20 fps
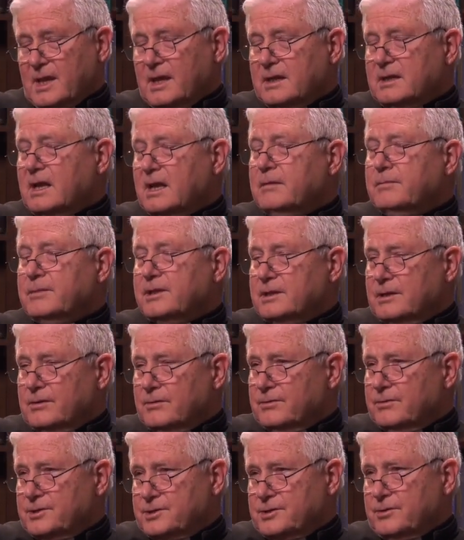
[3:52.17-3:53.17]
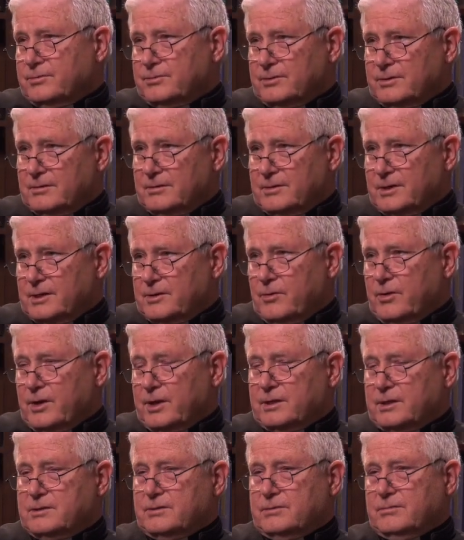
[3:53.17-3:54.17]
in naming their own children
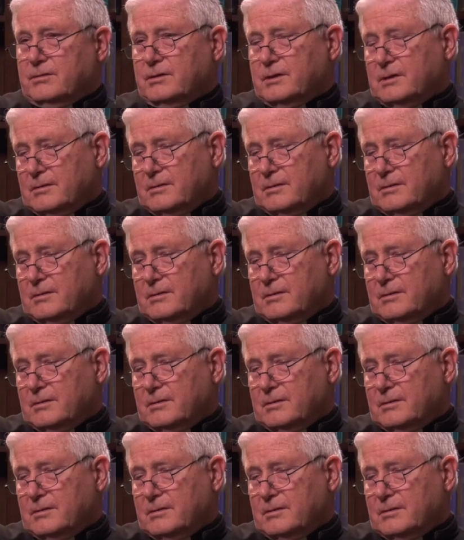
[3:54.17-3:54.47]
according to